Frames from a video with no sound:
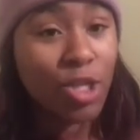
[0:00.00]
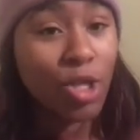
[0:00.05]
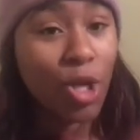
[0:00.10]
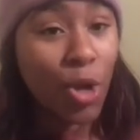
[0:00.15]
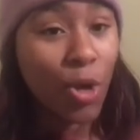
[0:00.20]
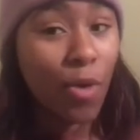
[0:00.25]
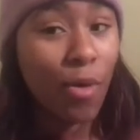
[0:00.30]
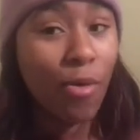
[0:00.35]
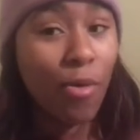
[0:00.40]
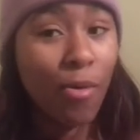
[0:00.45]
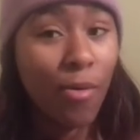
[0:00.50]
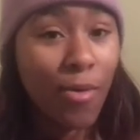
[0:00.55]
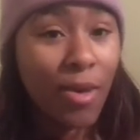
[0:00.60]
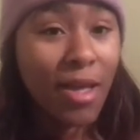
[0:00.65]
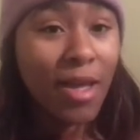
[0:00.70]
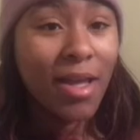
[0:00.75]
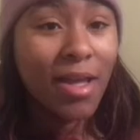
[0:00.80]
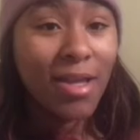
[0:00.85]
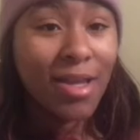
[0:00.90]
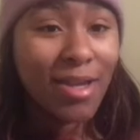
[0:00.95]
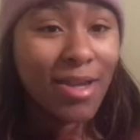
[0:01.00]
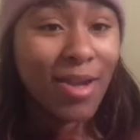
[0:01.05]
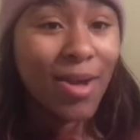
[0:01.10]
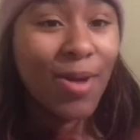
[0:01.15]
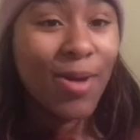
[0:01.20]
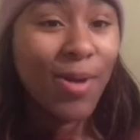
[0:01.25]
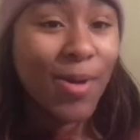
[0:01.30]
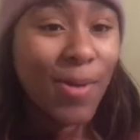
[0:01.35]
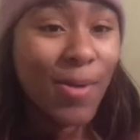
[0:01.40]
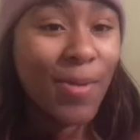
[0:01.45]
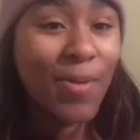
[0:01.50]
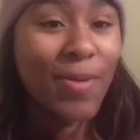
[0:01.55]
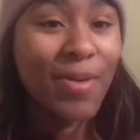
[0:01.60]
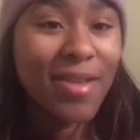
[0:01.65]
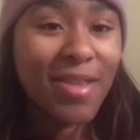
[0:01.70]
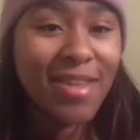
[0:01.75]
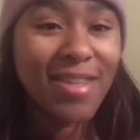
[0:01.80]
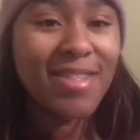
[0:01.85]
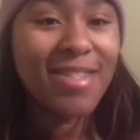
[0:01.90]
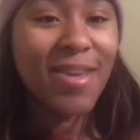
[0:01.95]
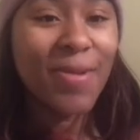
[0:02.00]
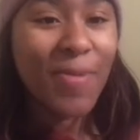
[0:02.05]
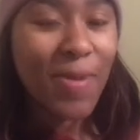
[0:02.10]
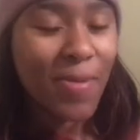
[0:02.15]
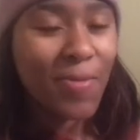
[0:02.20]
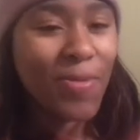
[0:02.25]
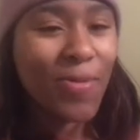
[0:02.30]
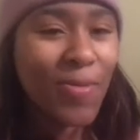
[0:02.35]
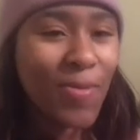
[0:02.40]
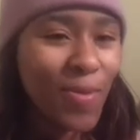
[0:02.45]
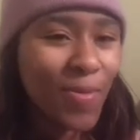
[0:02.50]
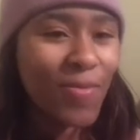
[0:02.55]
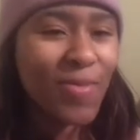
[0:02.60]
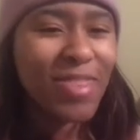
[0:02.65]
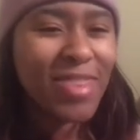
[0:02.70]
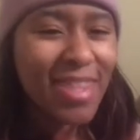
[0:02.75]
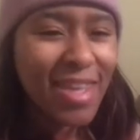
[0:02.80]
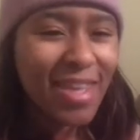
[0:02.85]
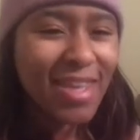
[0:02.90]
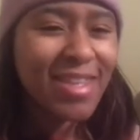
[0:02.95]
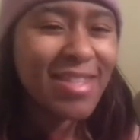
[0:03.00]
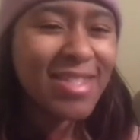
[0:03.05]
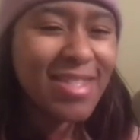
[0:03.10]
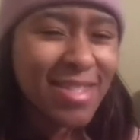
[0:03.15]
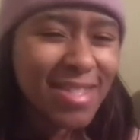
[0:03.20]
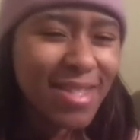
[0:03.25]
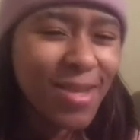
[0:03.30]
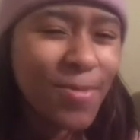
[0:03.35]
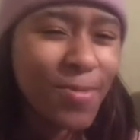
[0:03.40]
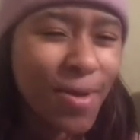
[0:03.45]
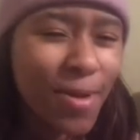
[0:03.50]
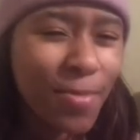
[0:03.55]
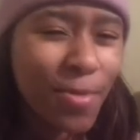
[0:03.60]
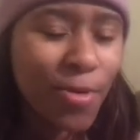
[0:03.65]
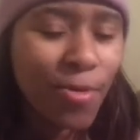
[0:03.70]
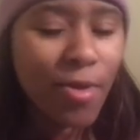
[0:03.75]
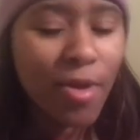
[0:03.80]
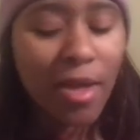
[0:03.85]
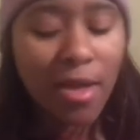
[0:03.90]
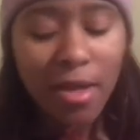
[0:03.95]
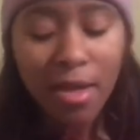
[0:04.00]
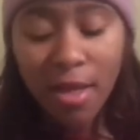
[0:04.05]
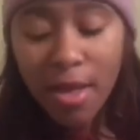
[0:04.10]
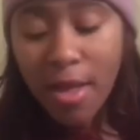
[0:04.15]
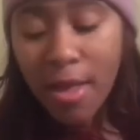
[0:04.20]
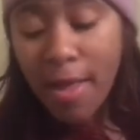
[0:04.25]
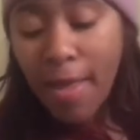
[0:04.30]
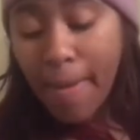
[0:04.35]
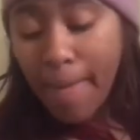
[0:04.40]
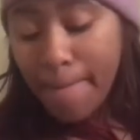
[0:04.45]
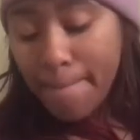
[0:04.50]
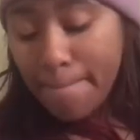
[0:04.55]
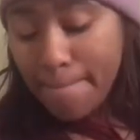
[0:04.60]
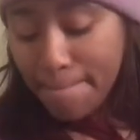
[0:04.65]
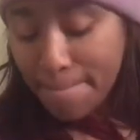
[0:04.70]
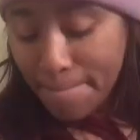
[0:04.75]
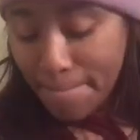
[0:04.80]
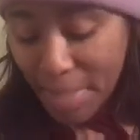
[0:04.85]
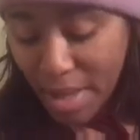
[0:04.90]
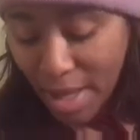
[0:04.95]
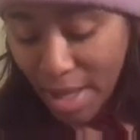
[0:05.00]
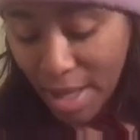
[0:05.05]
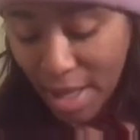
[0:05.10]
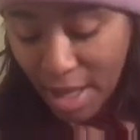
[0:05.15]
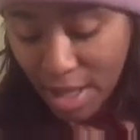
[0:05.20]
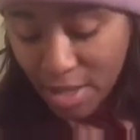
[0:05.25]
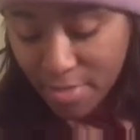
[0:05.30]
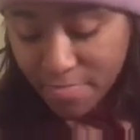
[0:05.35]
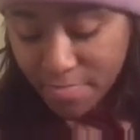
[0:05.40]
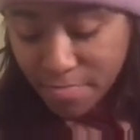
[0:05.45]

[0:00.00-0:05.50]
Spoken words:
So, you know, you see where I'm going with this. You see where I'm going? But